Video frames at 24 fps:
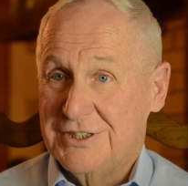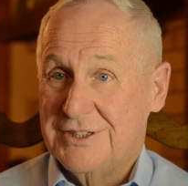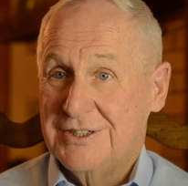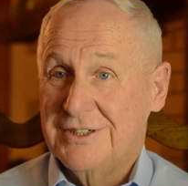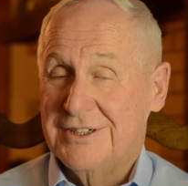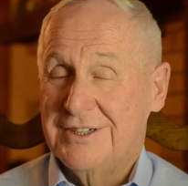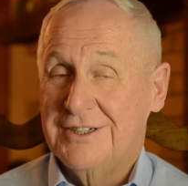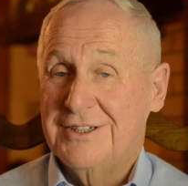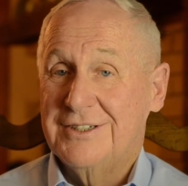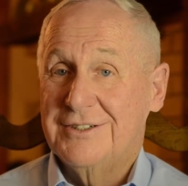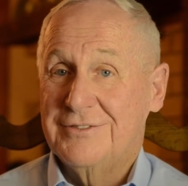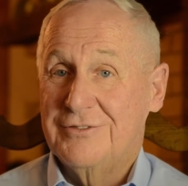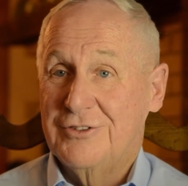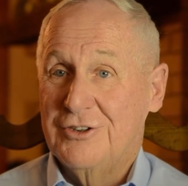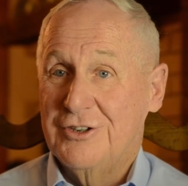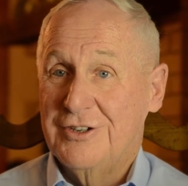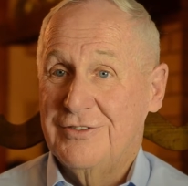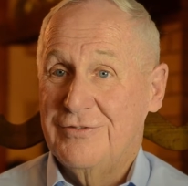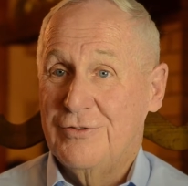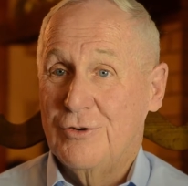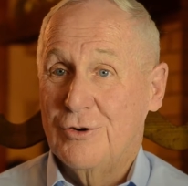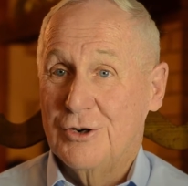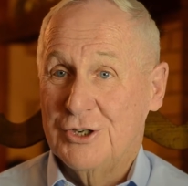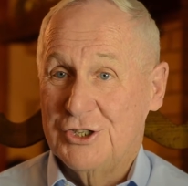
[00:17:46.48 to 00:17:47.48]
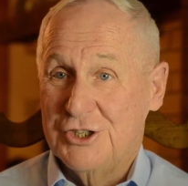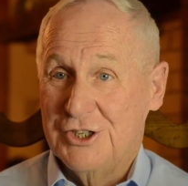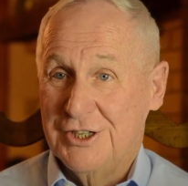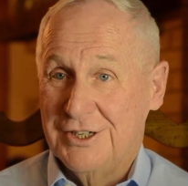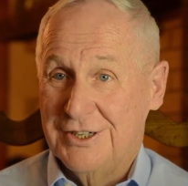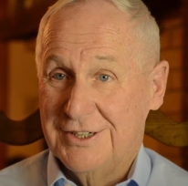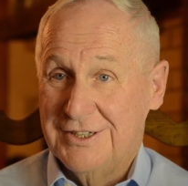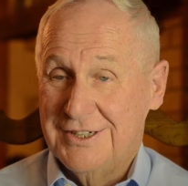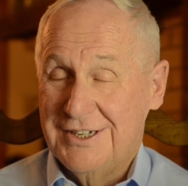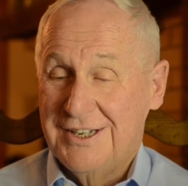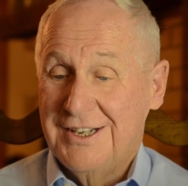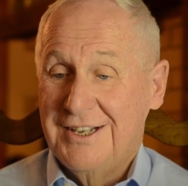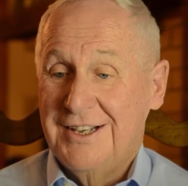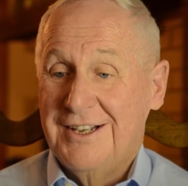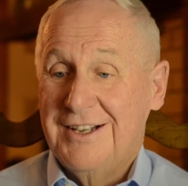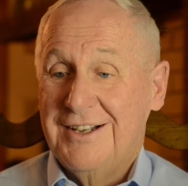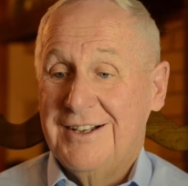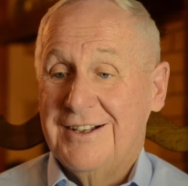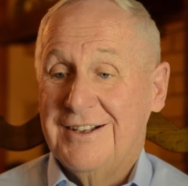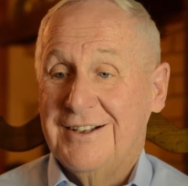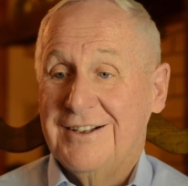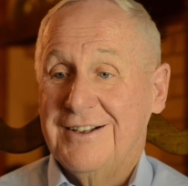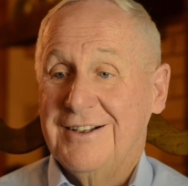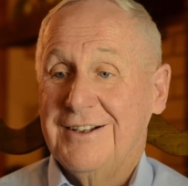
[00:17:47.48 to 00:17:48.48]
very fortunate,
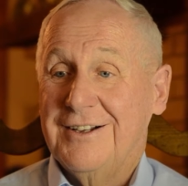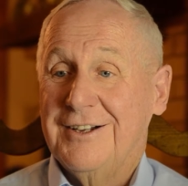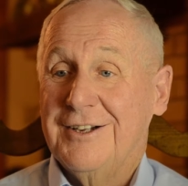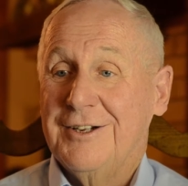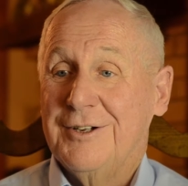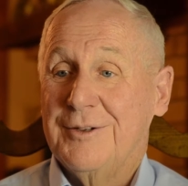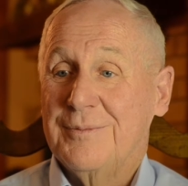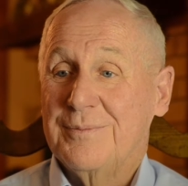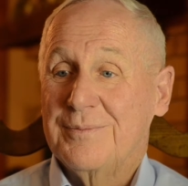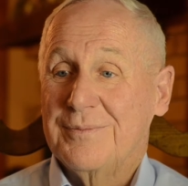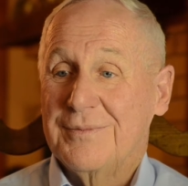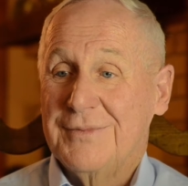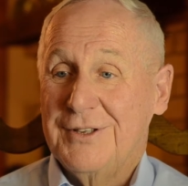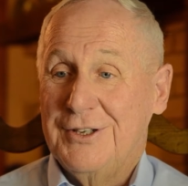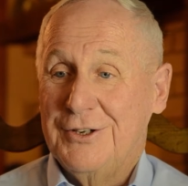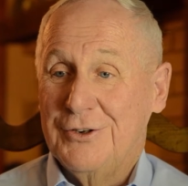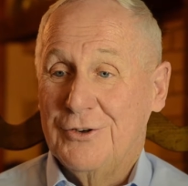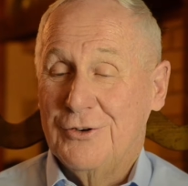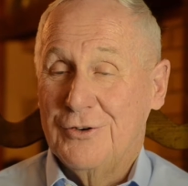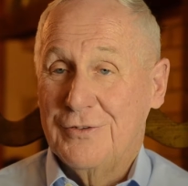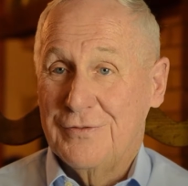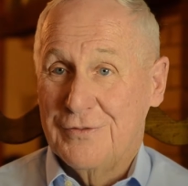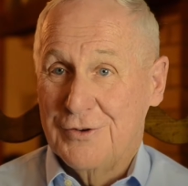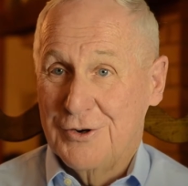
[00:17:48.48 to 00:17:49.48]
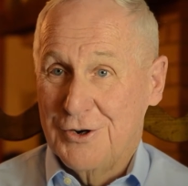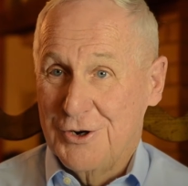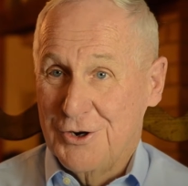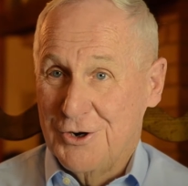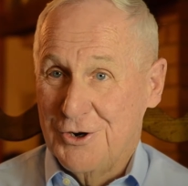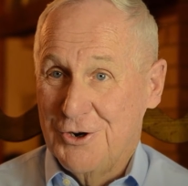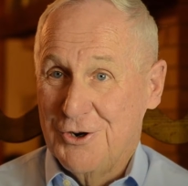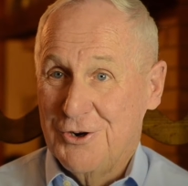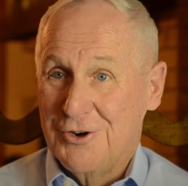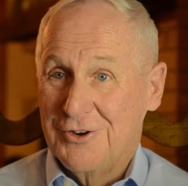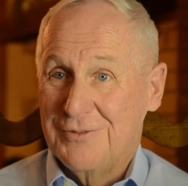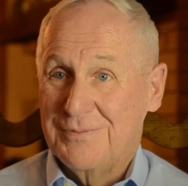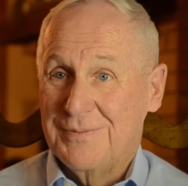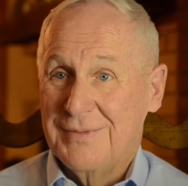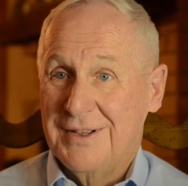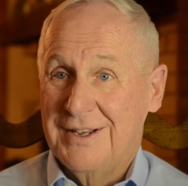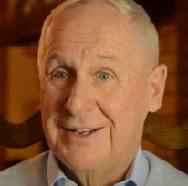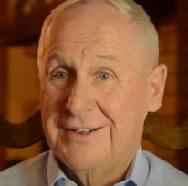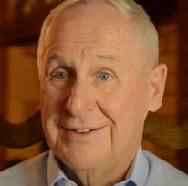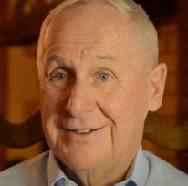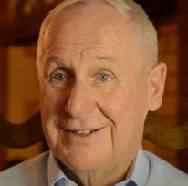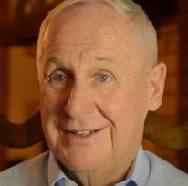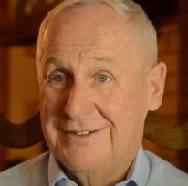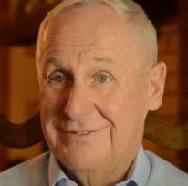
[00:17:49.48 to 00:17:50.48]
for her
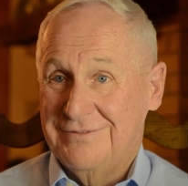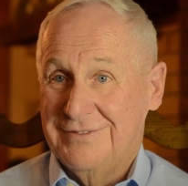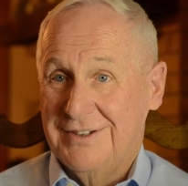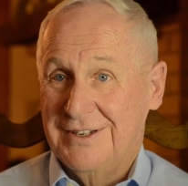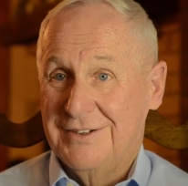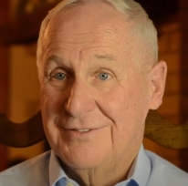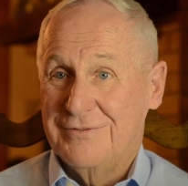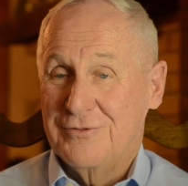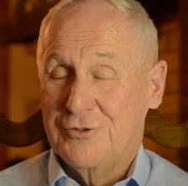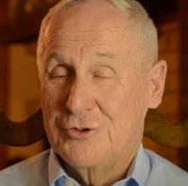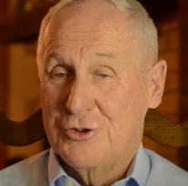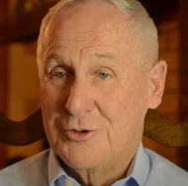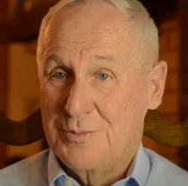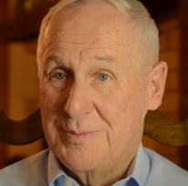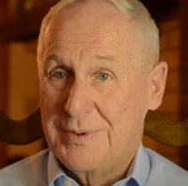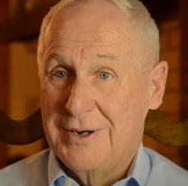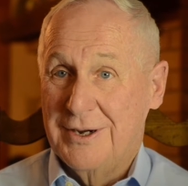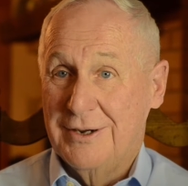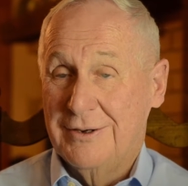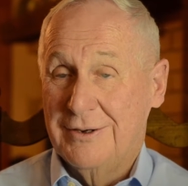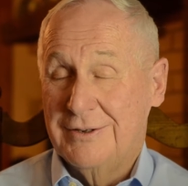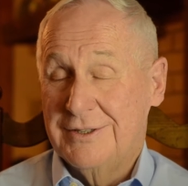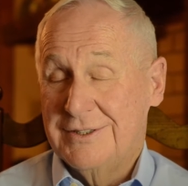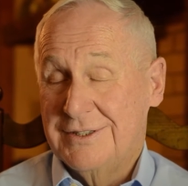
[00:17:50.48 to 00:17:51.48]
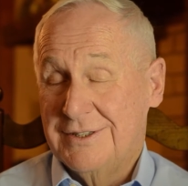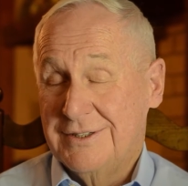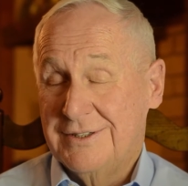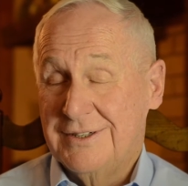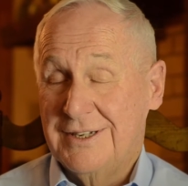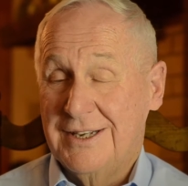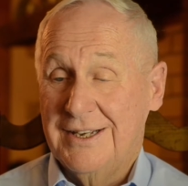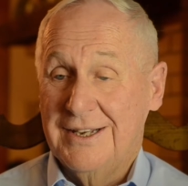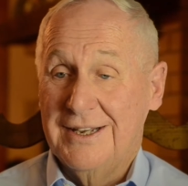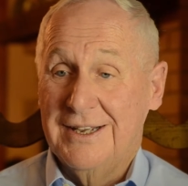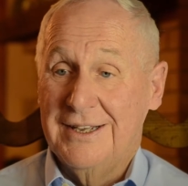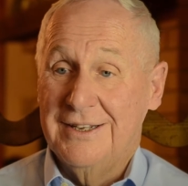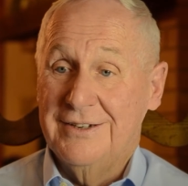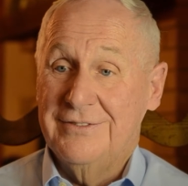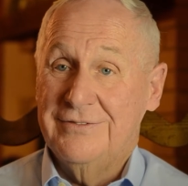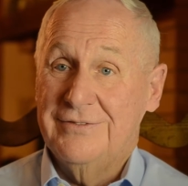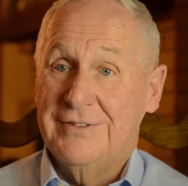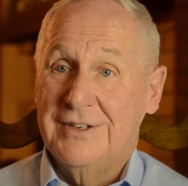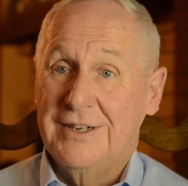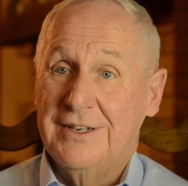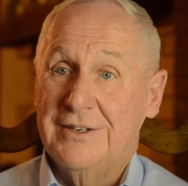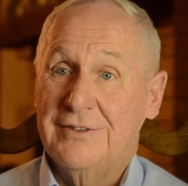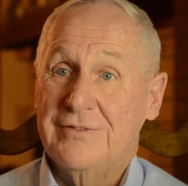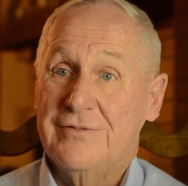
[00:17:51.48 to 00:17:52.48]
and for the parents
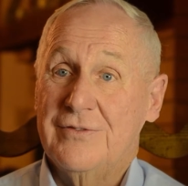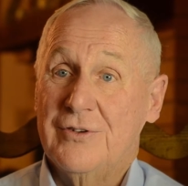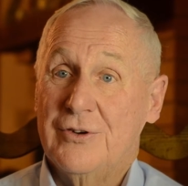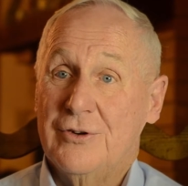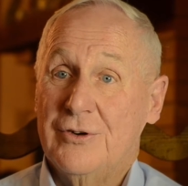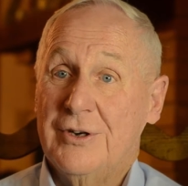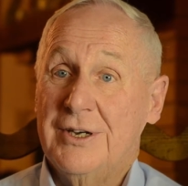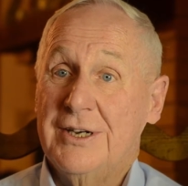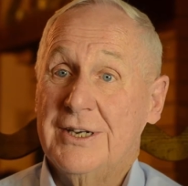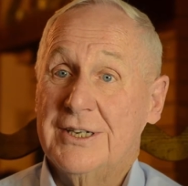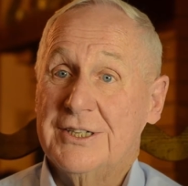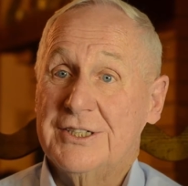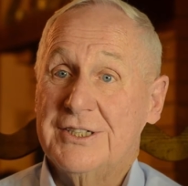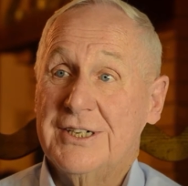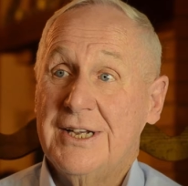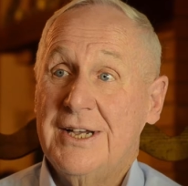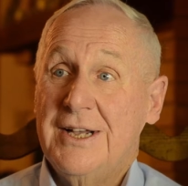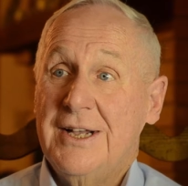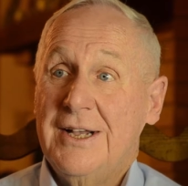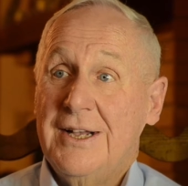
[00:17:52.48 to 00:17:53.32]
and for us.